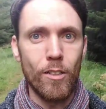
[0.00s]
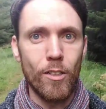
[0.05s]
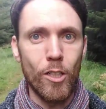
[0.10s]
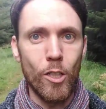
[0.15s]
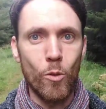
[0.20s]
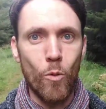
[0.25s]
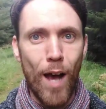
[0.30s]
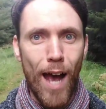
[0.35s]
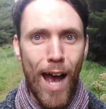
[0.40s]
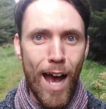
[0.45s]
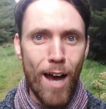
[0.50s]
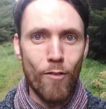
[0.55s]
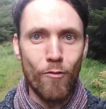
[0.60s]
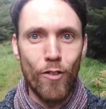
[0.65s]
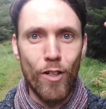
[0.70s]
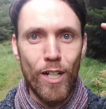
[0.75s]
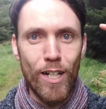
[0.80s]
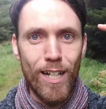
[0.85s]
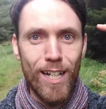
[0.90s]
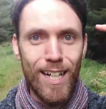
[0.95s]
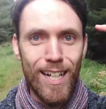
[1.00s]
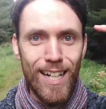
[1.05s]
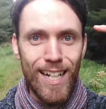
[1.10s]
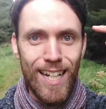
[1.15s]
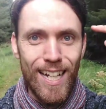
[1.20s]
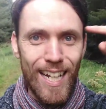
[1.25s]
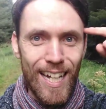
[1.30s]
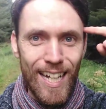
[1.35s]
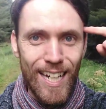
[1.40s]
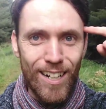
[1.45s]
you have
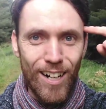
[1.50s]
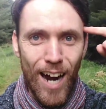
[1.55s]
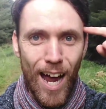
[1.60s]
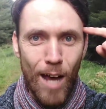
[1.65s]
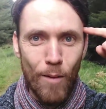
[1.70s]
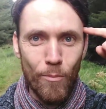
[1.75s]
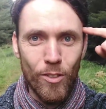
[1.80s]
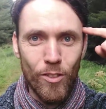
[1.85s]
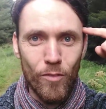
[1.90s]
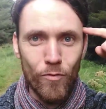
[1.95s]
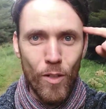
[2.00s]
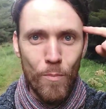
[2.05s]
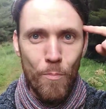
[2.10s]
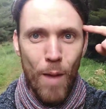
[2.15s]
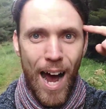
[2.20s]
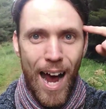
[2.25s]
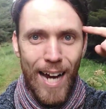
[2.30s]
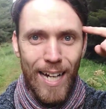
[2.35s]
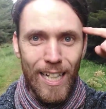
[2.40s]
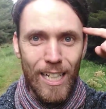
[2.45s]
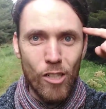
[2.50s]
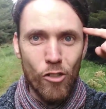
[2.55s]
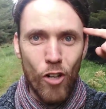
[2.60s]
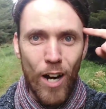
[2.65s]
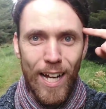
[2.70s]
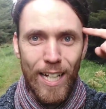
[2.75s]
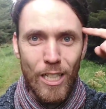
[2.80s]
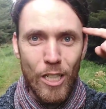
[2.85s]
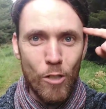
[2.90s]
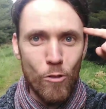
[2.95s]
inner habits of the mind that
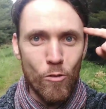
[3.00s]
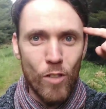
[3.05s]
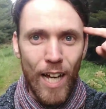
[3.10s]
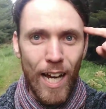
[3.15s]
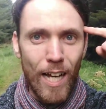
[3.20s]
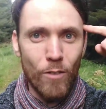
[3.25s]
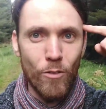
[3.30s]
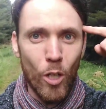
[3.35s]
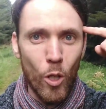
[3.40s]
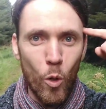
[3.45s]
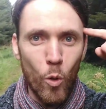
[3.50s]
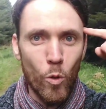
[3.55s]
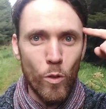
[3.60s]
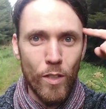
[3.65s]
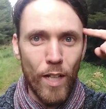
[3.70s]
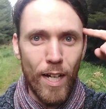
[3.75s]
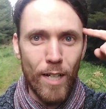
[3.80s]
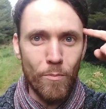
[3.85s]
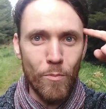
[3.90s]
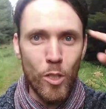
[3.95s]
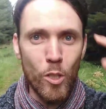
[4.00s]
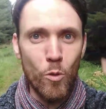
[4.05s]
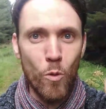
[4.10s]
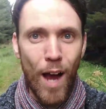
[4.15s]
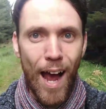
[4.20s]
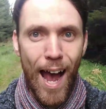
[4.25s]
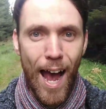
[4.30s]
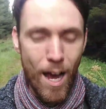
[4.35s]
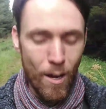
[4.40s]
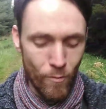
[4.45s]
drag you down the whole time. You
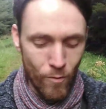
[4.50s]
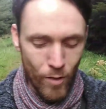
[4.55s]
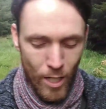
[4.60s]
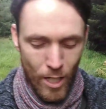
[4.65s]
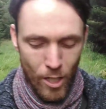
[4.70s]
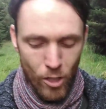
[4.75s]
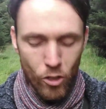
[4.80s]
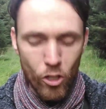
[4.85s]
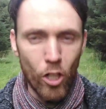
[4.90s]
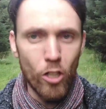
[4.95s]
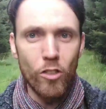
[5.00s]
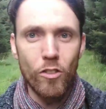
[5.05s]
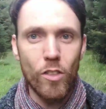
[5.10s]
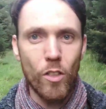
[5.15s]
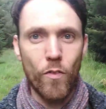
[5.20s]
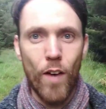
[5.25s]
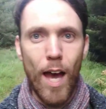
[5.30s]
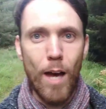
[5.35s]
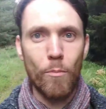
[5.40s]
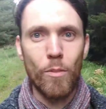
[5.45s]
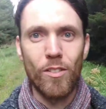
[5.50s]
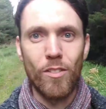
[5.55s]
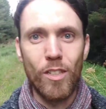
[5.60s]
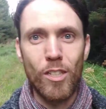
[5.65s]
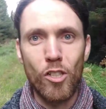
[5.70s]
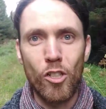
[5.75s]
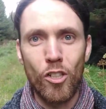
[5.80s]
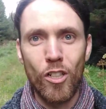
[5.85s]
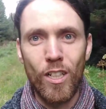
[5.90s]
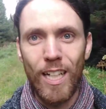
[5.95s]
have tons of habits
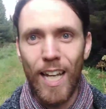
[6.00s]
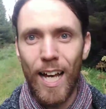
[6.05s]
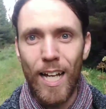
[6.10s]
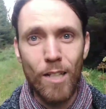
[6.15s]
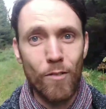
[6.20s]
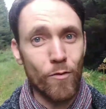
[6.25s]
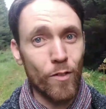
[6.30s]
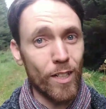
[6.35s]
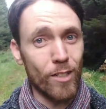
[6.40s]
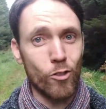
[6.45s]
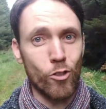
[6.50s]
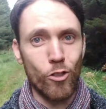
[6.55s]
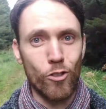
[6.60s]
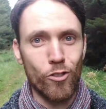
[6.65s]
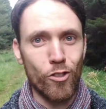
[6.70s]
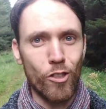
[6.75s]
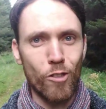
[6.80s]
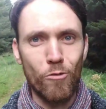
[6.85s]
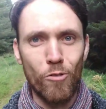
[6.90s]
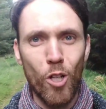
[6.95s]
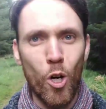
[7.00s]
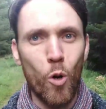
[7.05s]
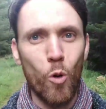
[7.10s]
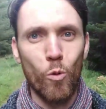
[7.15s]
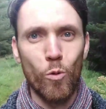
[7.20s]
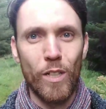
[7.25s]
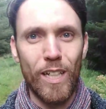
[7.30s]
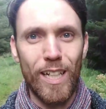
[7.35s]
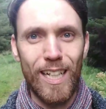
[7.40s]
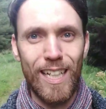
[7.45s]
in your life that just, you
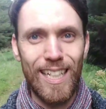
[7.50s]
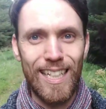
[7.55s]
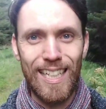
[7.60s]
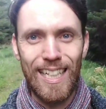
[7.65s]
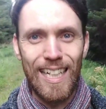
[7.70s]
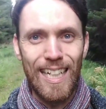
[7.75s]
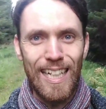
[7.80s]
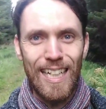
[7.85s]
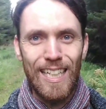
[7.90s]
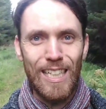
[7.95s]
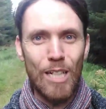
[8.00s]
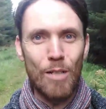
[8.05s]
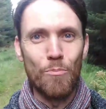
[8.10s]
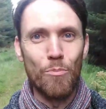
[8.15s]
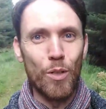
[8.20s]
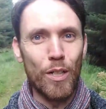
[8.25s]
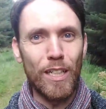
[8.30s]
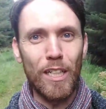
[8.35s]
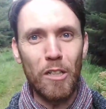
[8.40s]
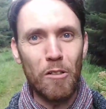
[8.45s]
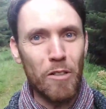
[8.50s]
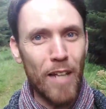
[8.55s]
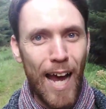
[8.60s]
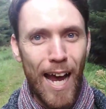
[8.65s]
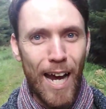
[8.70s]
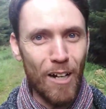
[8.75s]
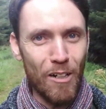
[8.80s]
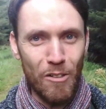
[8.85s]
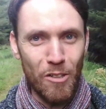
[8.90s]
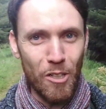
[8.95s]
know, they bring you
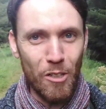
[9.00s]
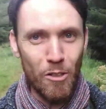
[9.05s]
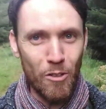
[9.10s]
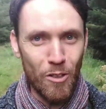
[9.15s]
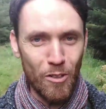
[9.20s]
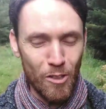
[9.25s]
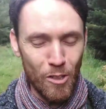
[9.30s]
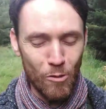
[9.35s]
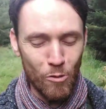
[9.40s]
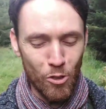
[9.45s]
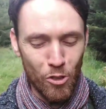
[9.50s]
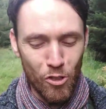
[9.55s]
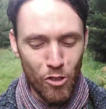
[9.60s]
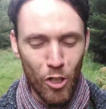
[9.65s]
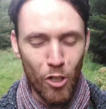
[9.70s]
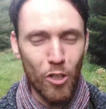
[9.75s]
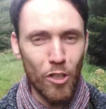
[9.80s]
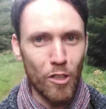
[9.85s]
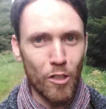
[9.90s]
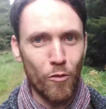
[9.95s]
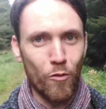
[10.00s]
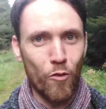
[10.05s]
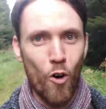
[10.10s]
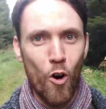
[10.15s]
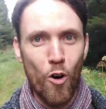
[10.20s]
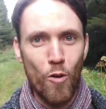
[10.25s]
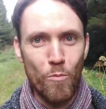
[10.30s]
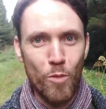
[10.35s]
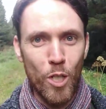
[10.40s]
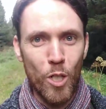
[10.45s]
down. You struggle to
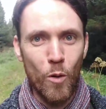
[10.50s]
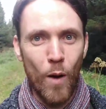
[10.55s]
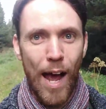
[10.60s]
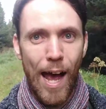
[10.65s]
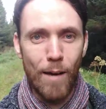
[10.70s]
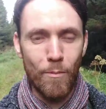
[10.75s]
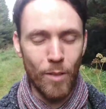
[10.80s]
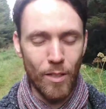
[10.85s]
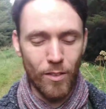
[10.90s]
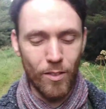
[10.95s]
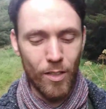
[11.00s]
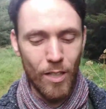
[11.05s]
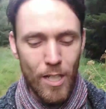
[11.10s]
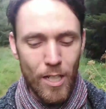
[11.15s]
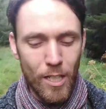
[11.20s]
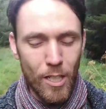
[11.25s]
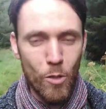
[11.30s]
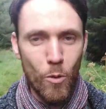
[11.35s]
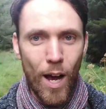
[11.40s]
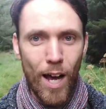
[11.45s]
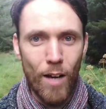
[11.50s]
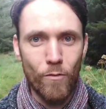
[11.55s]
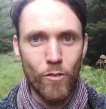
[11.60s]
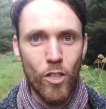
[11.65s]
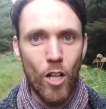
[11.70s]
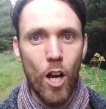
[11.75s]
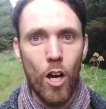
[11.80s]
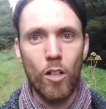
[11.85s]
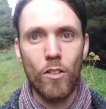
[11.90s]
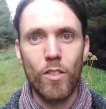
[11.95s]
form new habits. You have
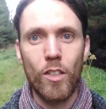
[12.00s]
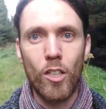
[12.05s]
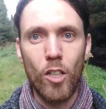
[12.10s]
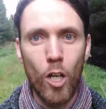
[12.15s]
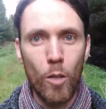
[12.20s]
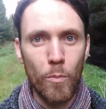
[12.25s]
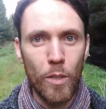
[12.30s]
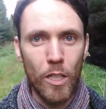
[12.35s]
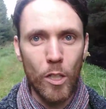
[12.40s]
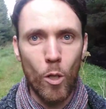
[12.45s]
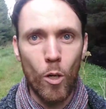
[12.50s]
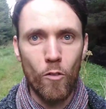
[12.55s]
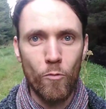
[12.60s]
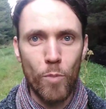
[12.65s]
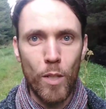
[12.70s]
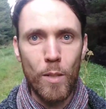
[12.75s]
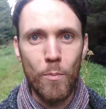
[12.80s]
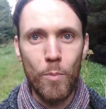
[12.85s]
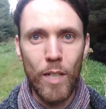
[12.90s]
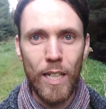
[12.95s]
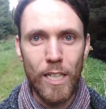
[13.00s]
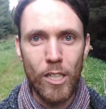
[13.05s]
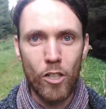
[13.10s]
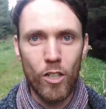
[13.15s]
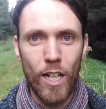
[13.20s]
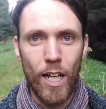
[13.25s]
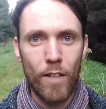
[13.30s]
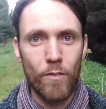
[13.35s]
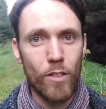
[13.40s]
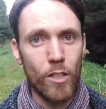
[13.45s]
toxic company. You have people in
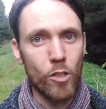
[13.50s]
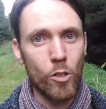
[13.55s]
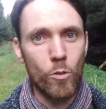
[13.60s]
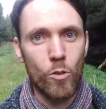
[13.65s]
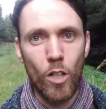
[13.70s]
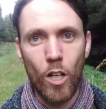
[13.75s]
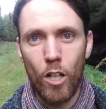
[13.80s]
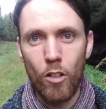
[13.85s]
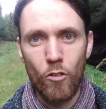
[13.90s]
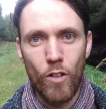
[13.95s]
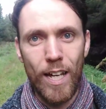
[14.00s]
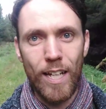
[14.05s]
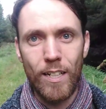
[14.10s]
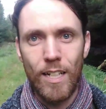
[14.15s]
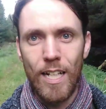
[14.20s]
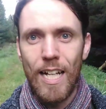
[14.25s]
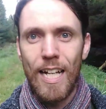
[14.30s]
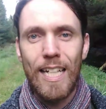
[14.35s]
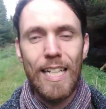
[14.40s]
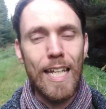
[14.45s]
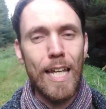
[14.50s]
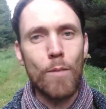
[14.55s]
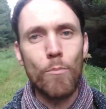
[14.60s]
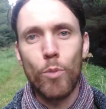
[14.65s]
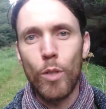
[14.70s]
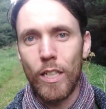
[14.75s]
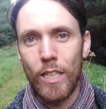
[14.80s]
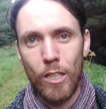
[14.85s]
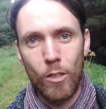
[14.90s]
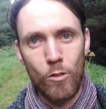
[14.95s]
your life that you tolerate. They
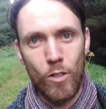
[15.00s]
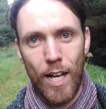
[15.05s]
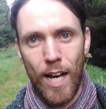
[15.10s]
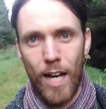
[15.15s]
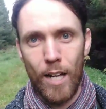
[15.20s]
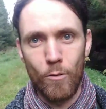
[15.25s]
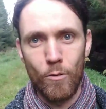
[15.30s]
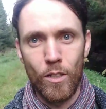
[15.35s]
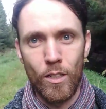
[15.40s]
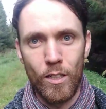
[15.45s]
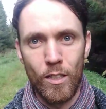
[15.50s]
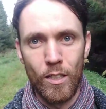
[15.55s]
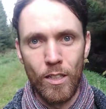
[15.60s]
bring you down.